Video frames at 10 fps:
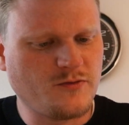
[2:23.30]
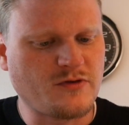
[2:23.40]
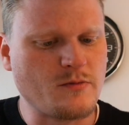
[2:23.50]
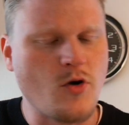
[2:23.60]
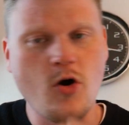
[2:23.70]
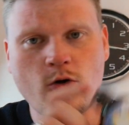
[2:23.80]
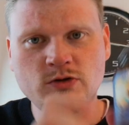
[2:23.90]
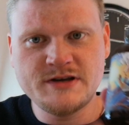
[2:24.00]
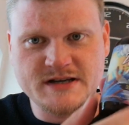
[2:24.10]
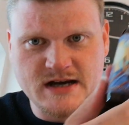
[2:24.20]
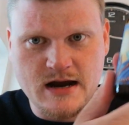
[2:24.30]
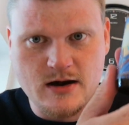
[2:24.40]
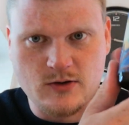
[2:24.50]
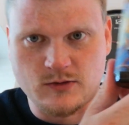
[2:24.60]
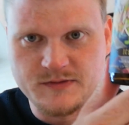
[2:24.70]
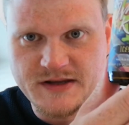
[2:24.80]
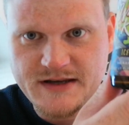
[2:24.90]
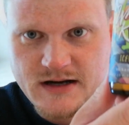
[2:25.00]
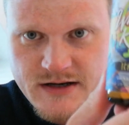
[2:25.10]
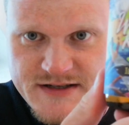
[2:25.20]
From Holy Cow,
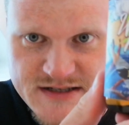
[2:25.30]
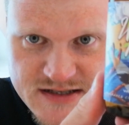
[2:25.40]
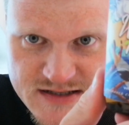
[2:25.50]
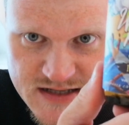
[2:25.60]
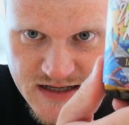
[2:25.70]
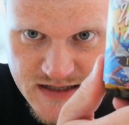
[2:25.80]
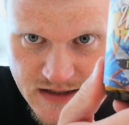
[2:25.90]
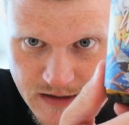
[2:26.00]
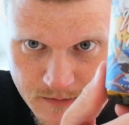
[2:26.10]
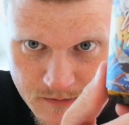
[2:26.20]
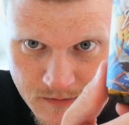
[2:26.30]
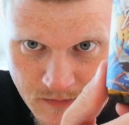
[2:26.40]
the iced tea.